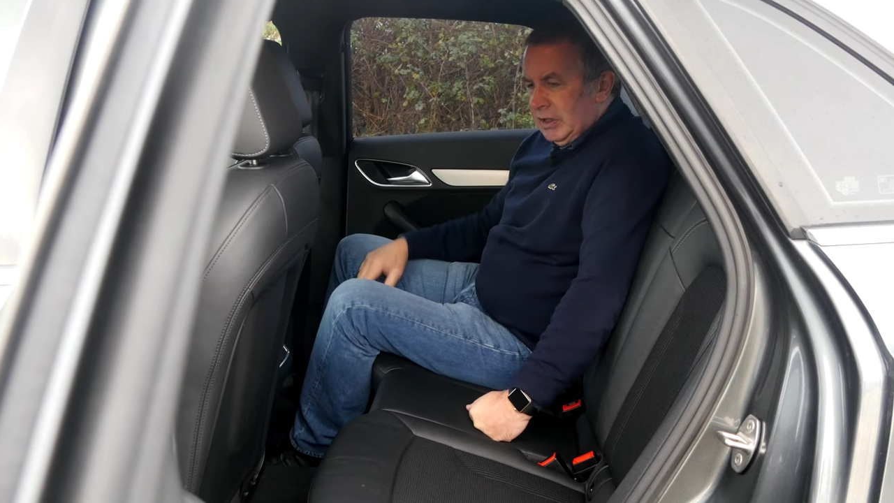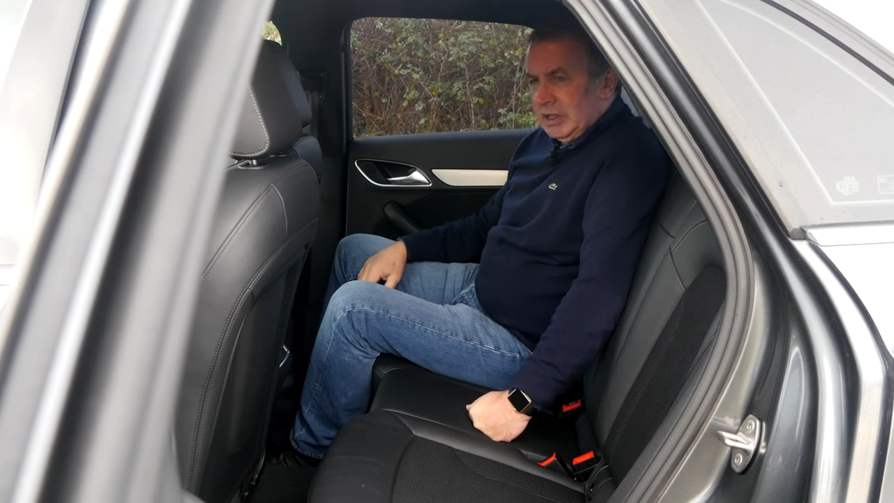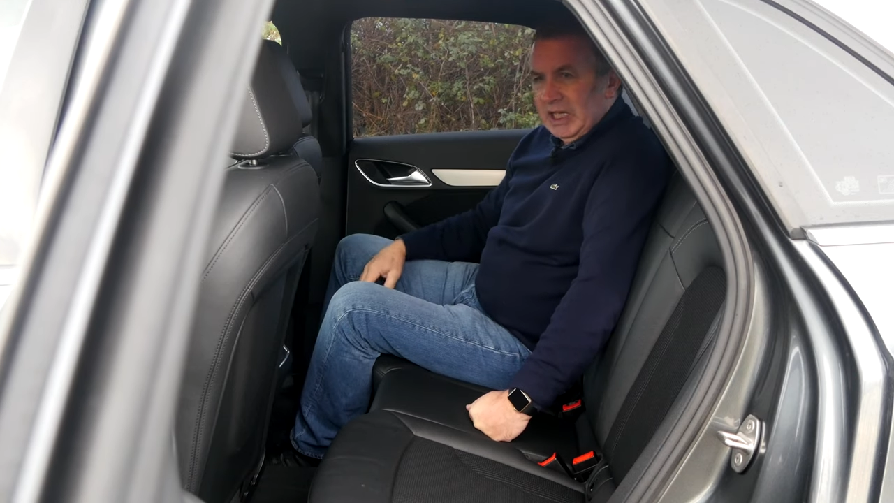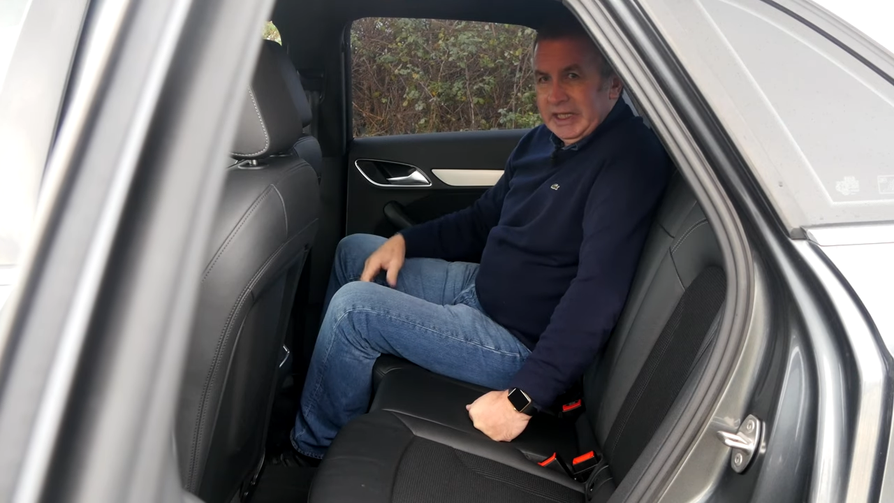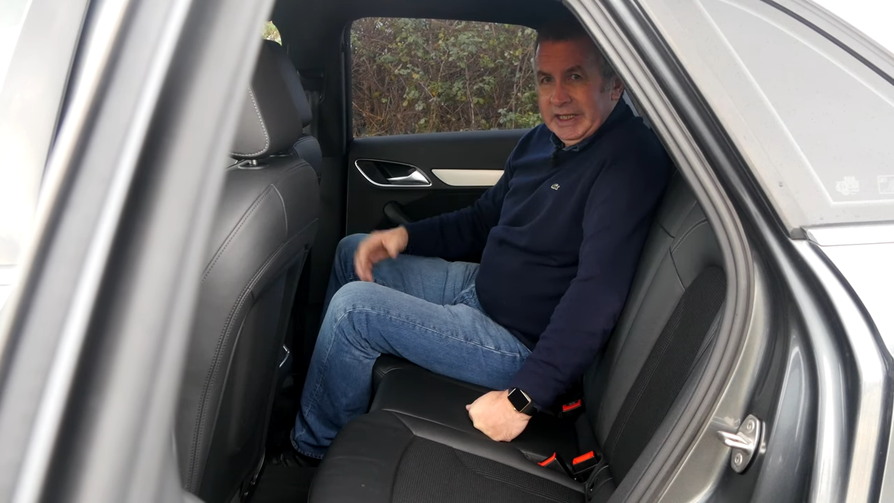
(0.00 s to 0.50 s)

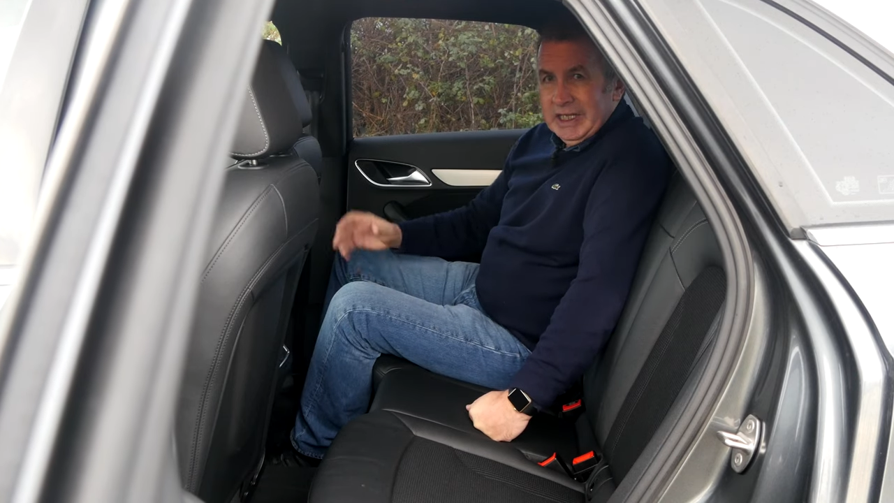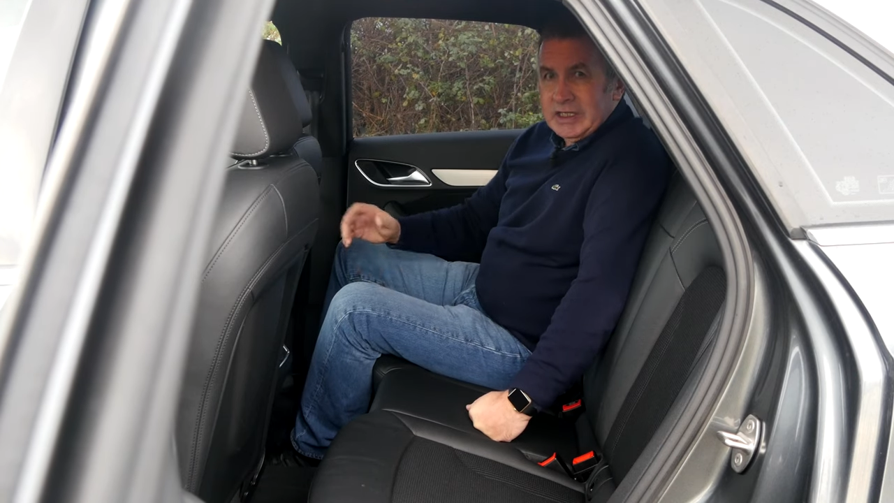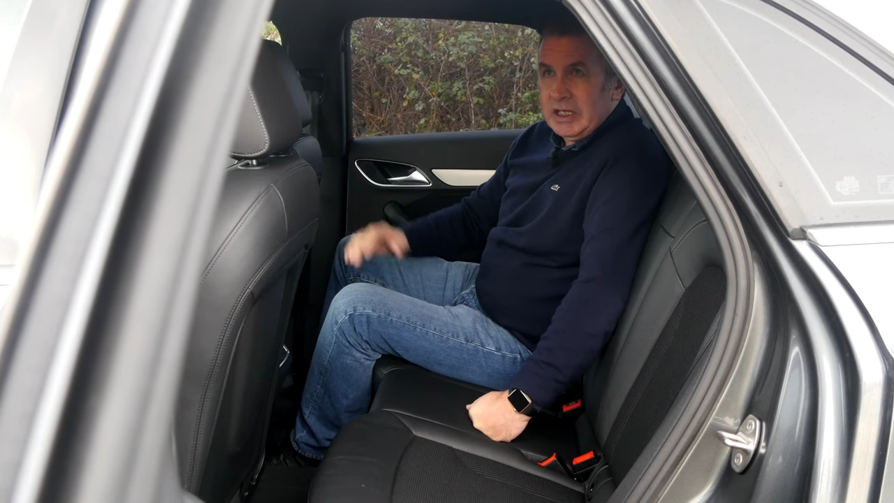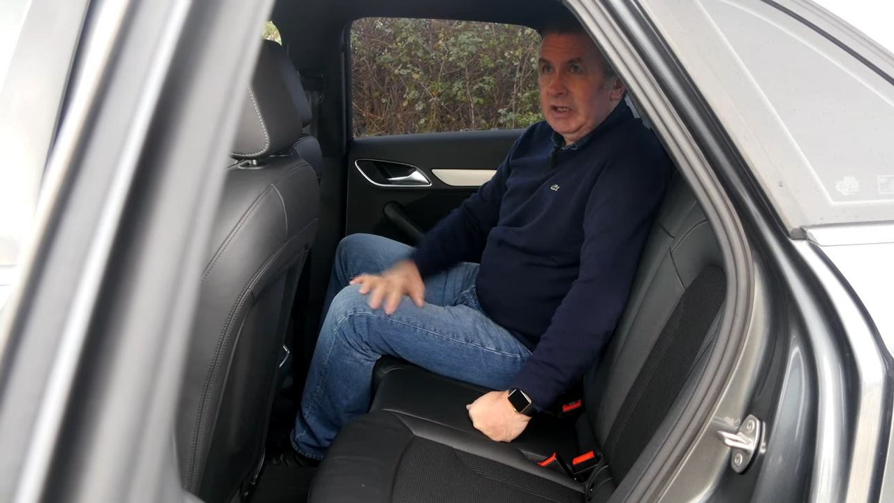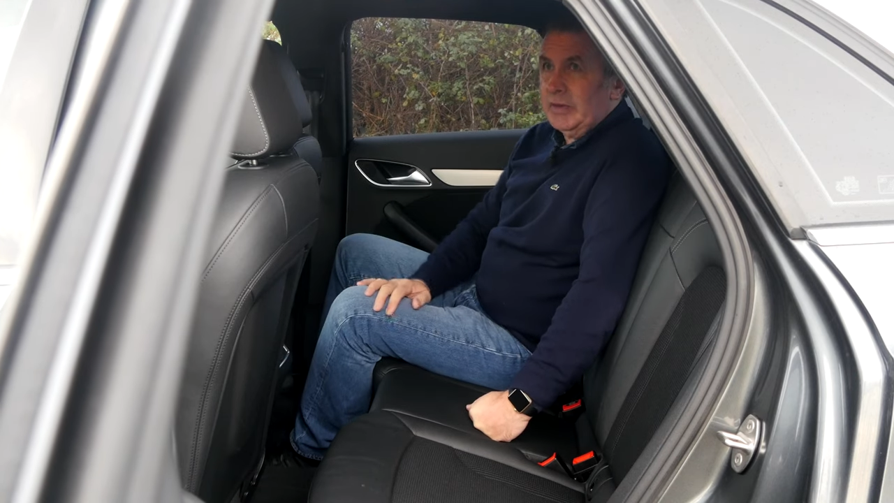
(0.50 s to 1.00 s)
get your knees
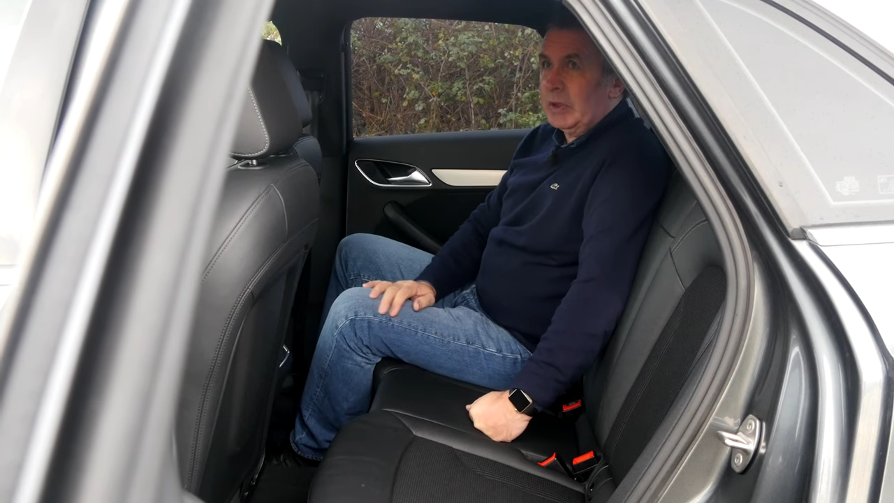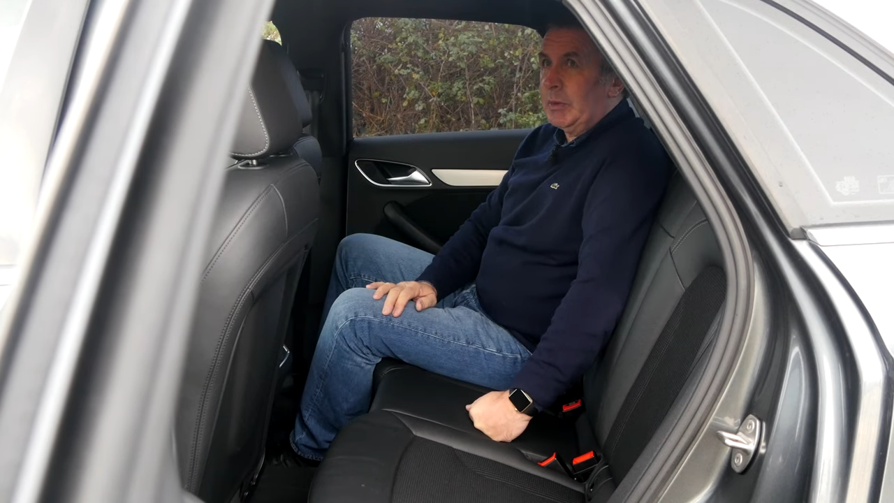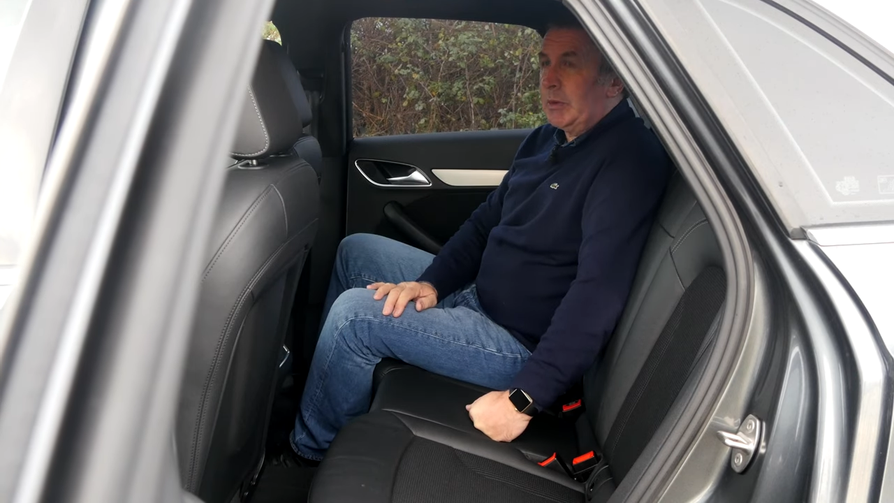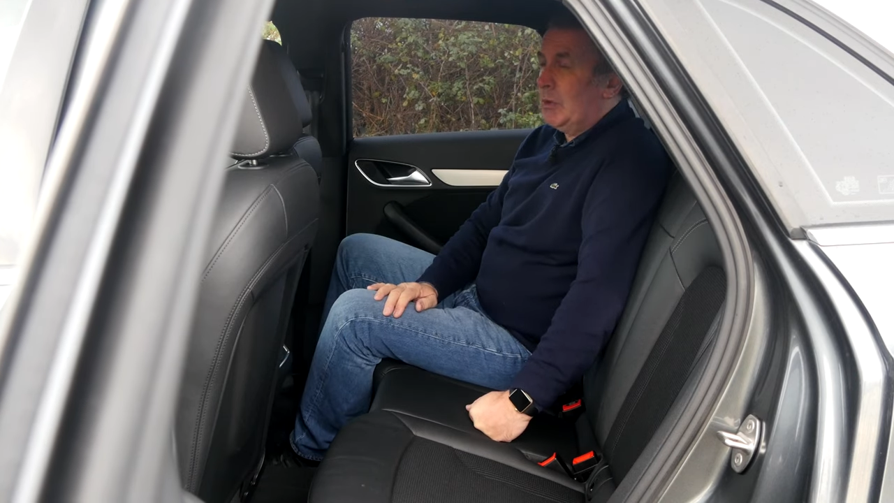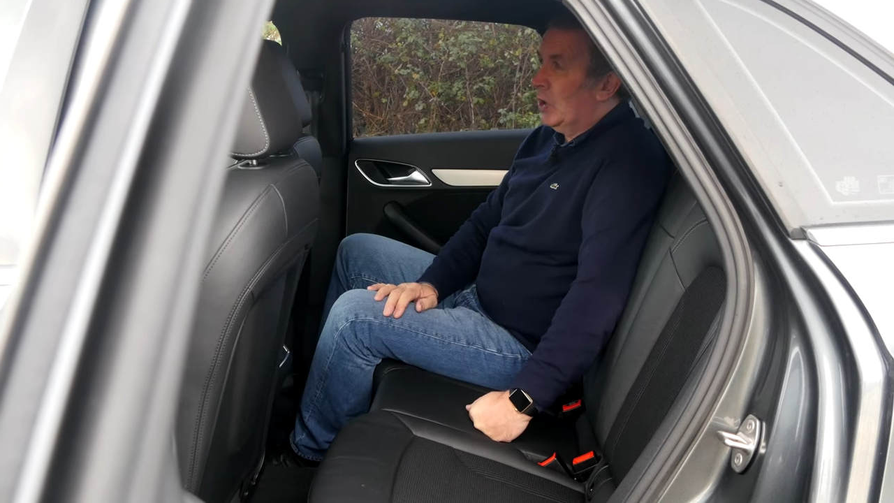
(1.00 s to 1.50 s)
in, you've got a
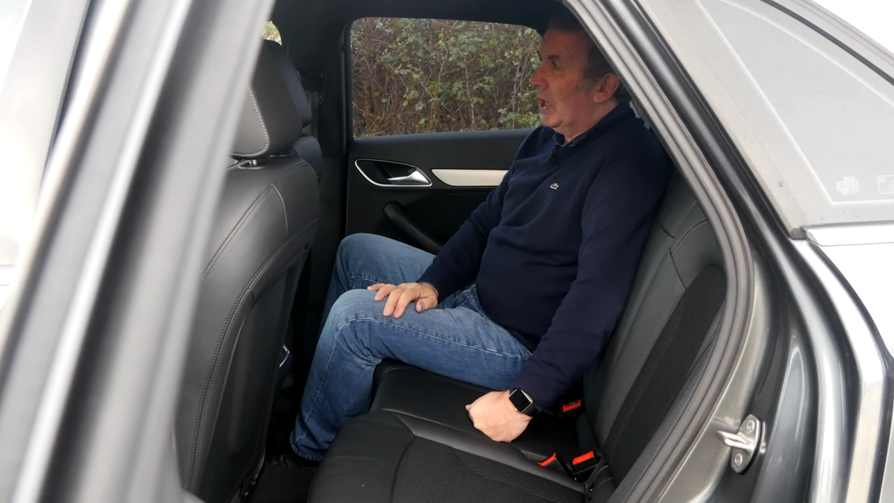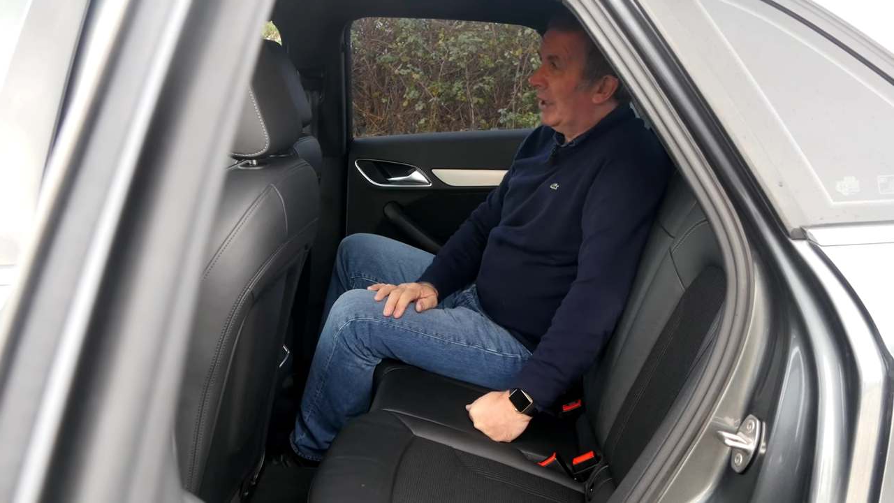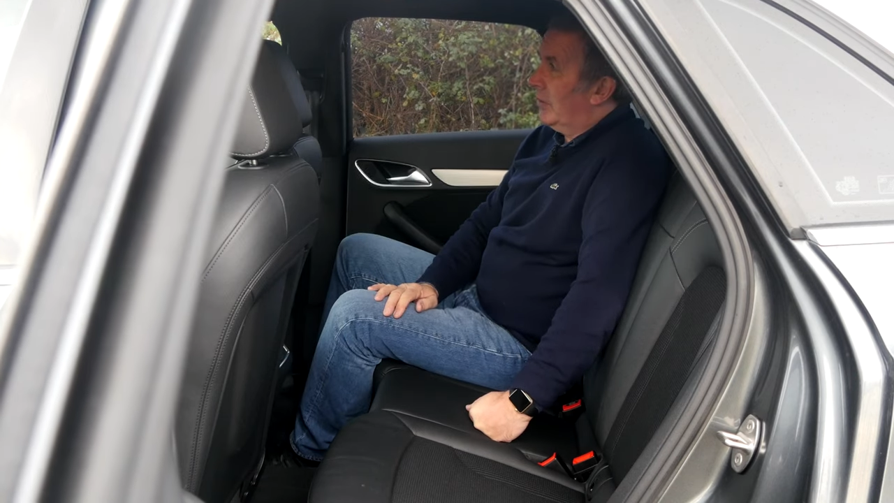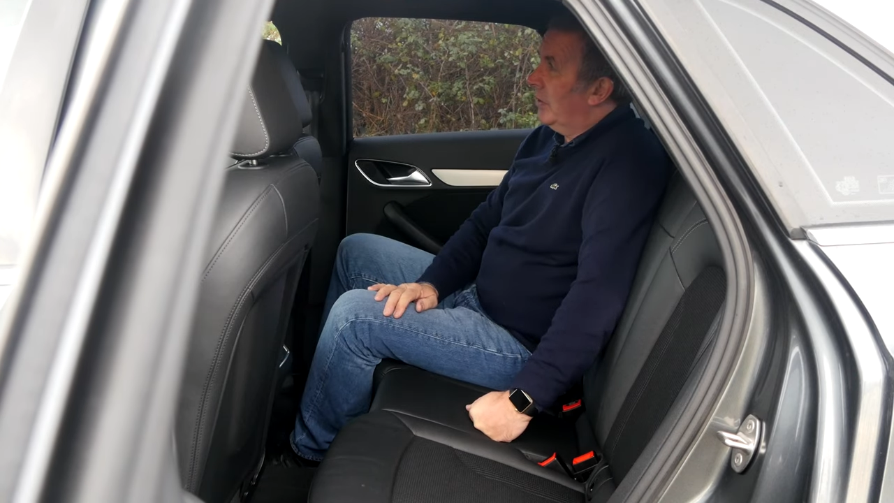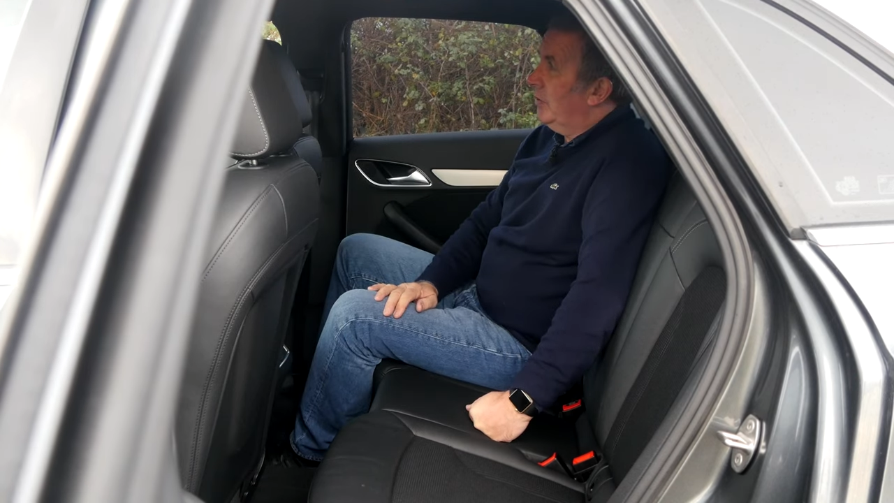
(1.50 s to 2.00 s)
bit more
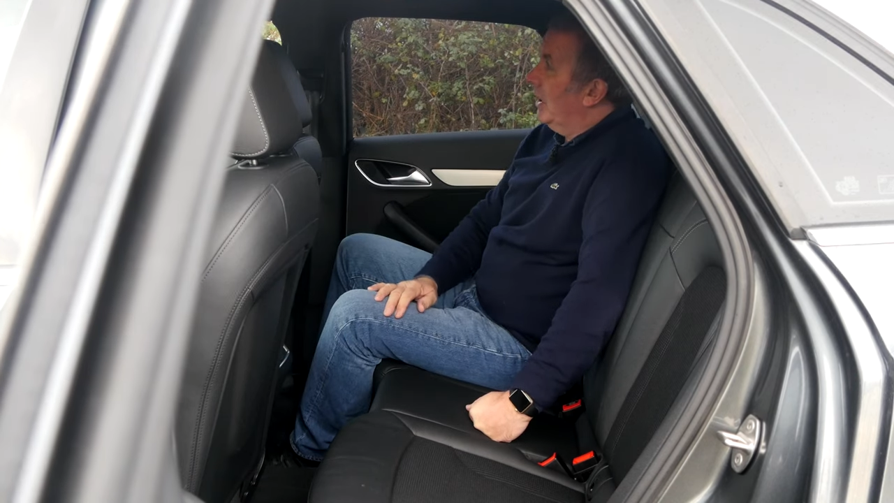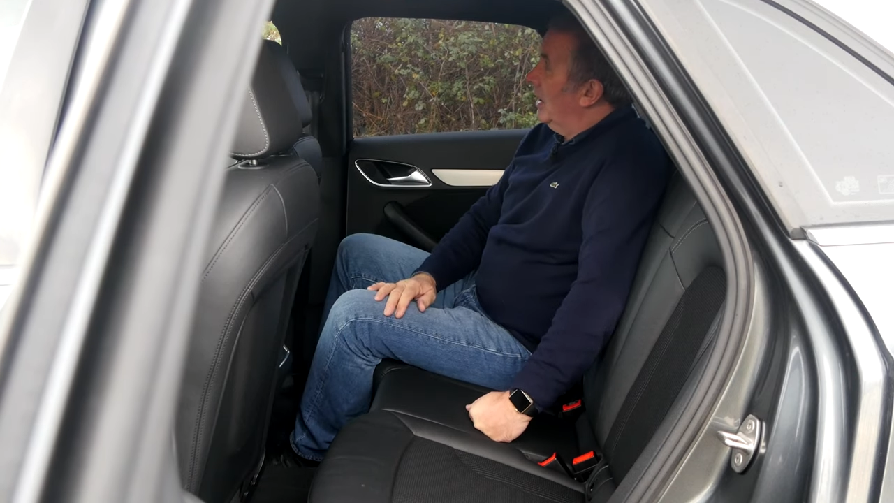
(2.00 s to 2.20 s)
leg room.